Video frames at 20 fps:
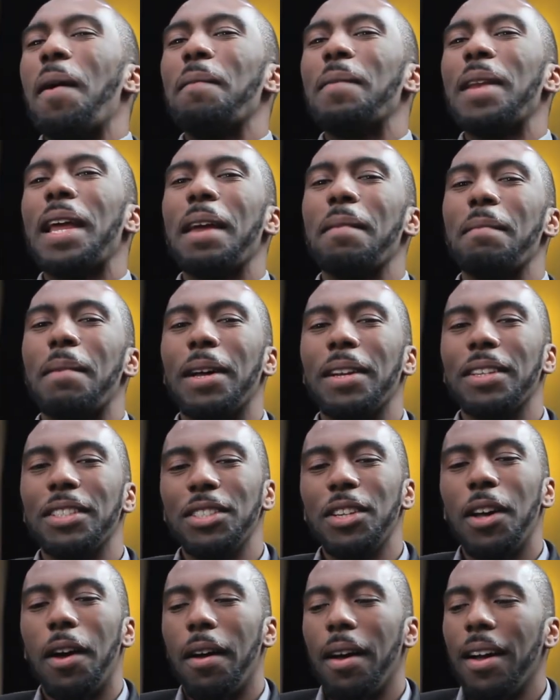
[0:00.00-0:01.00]
I'm playing,
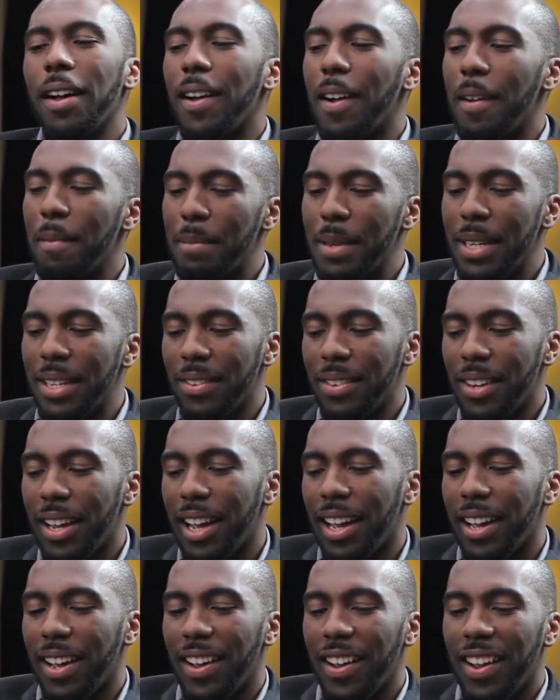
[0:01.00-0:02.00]
but you know, I can't be
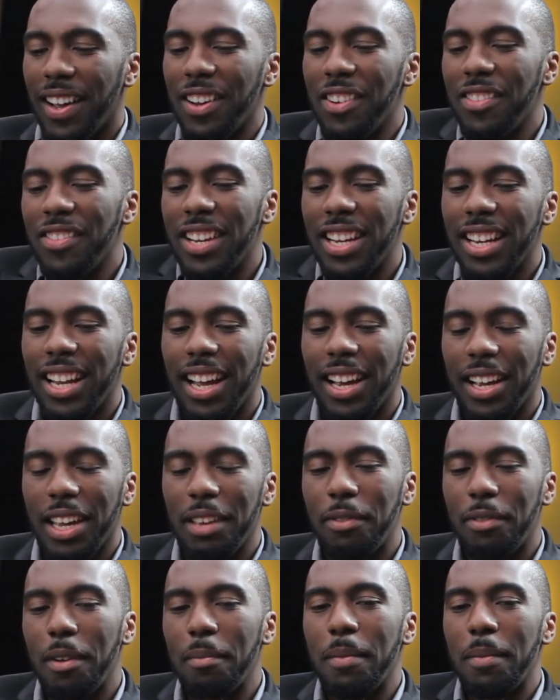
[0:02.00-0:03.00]
like, I don't really
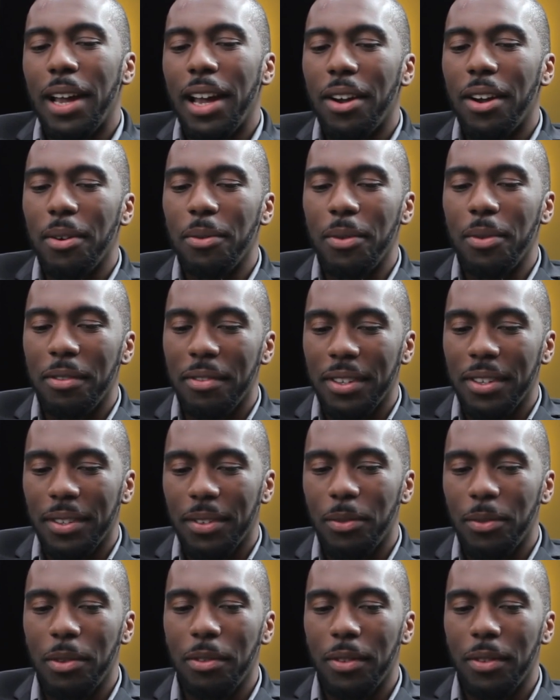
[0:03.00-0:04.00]
like if I'm out
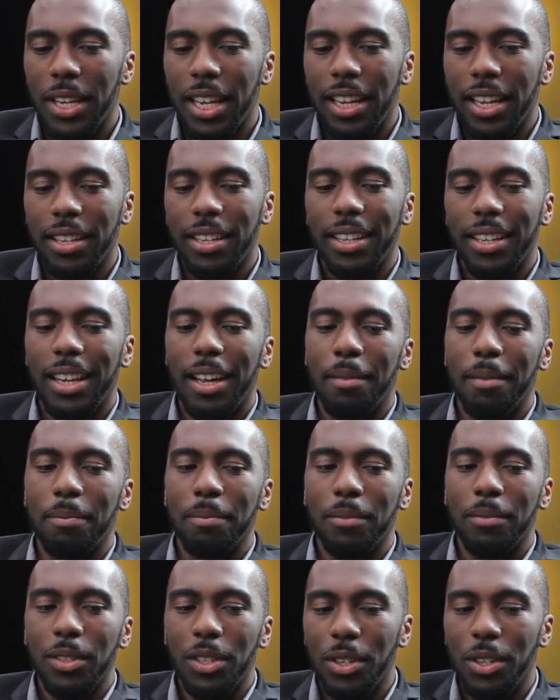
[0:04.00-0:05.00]
with a lady and
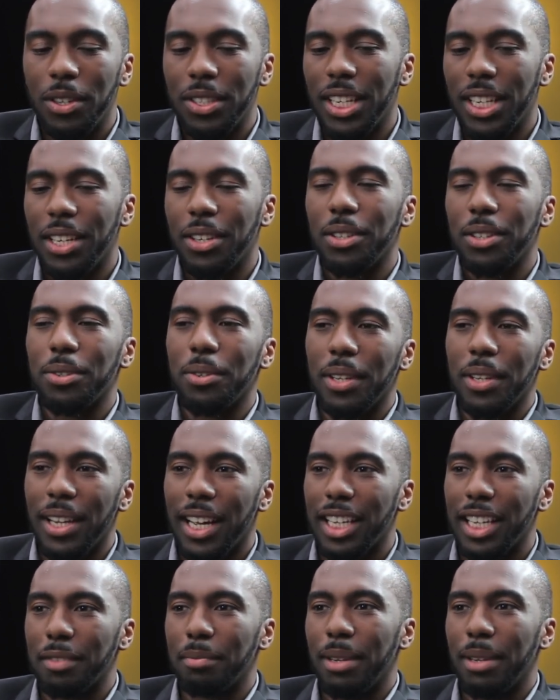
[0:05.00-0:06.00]
I'm, you know, take her to a
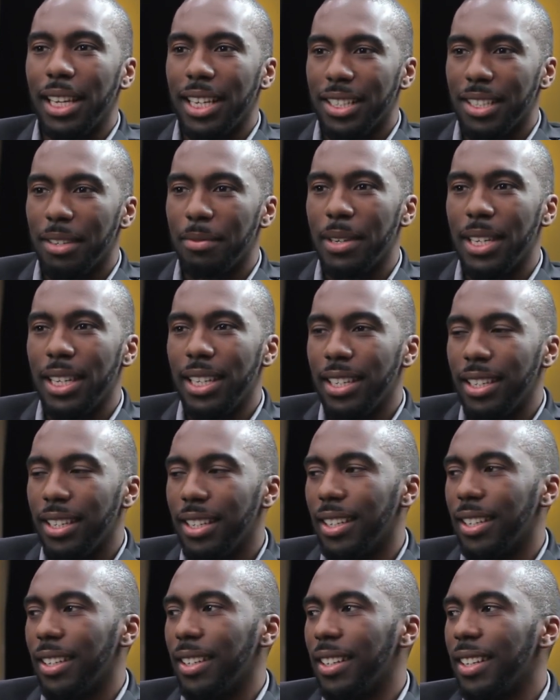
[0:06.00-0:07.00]
nice place and we're
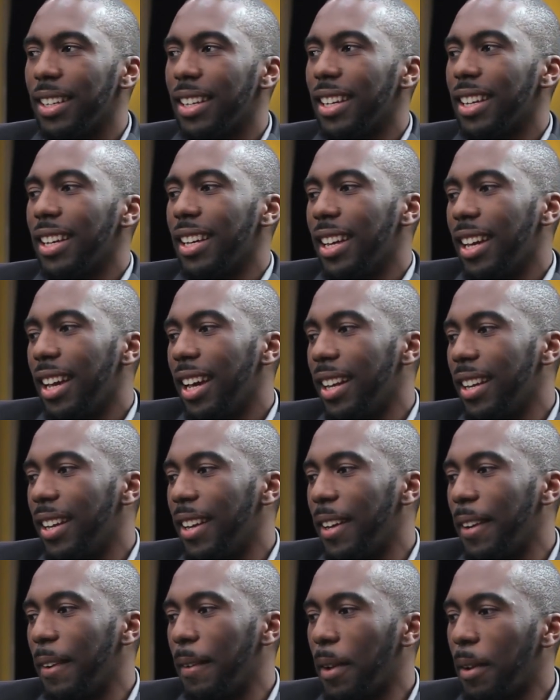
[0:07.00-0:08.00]
eating, and
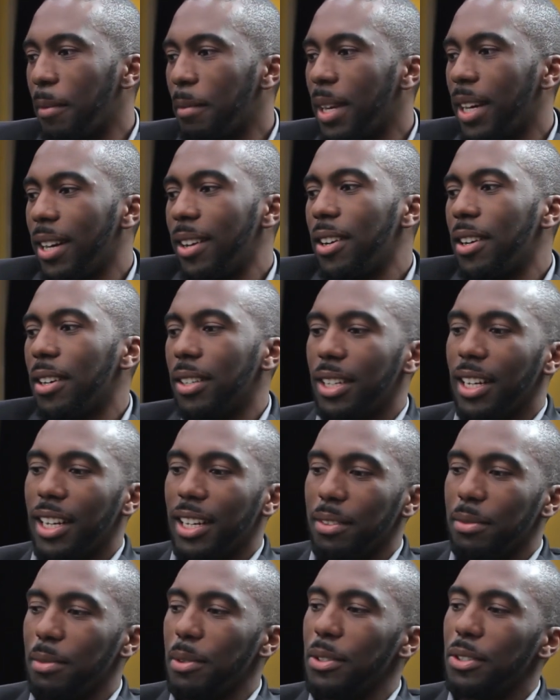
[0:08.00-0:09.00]
then I'm like, "Oh,
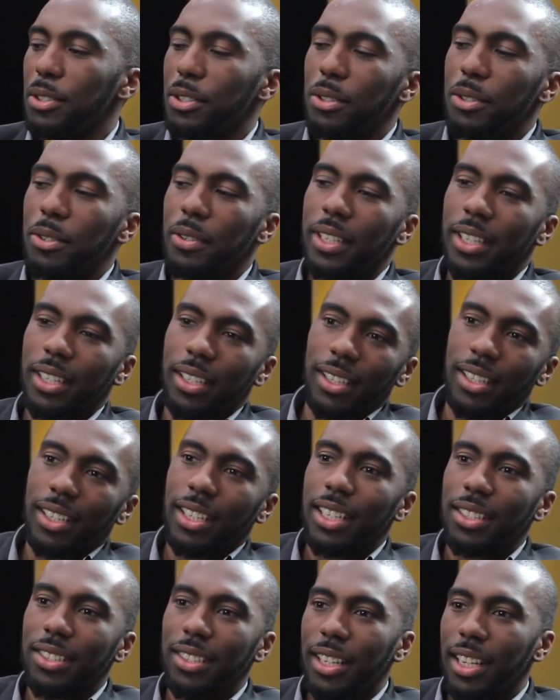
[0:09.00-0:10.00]
like, what was you doing
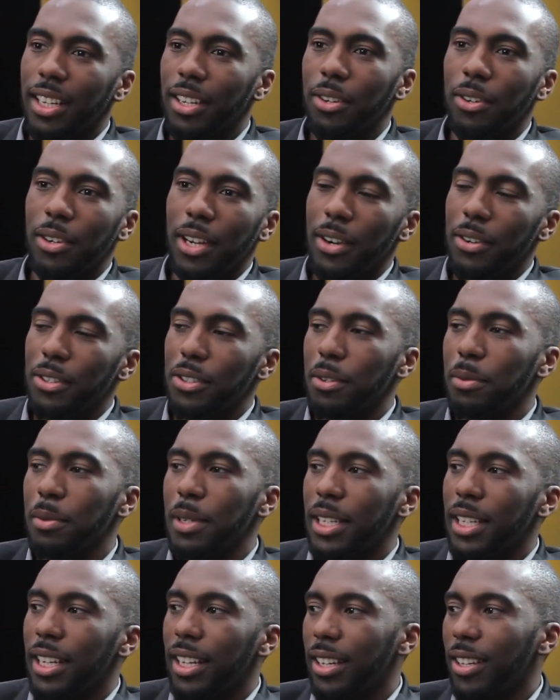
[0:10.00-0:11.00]
yesterday? Or how was your
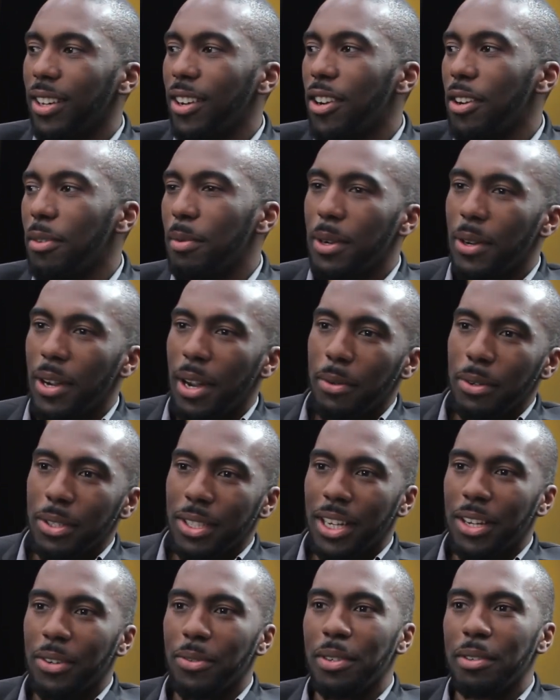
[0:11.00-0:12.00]
weekend?" "Oh, well, I
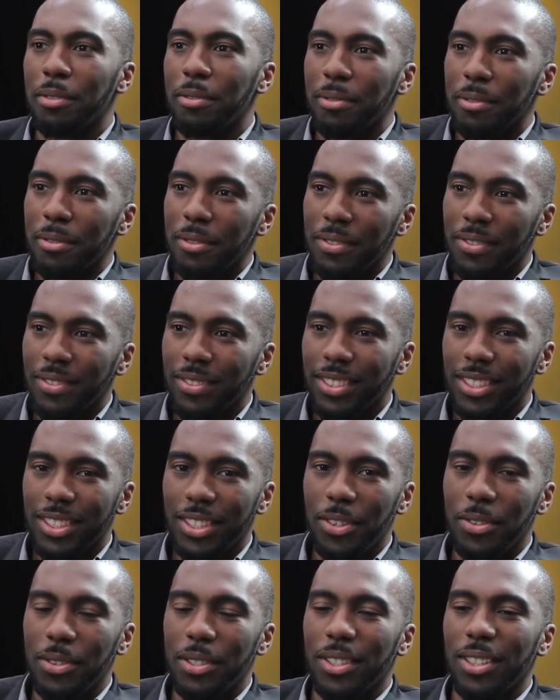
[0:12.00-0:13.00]
was out with
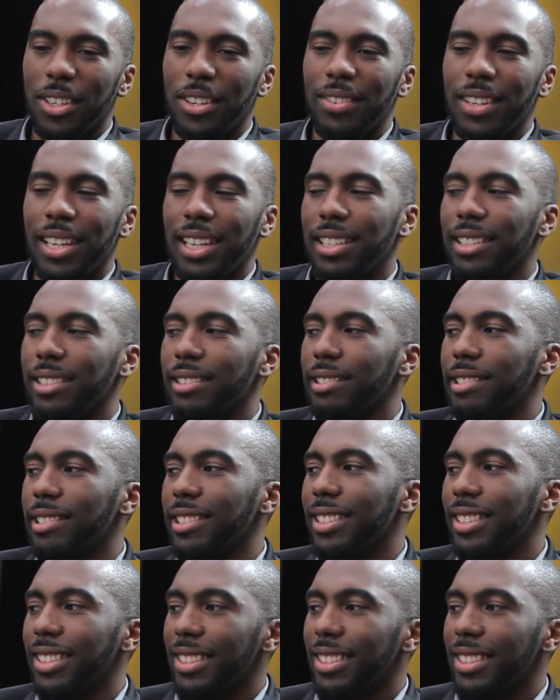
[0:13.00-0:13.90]
so and so." Like.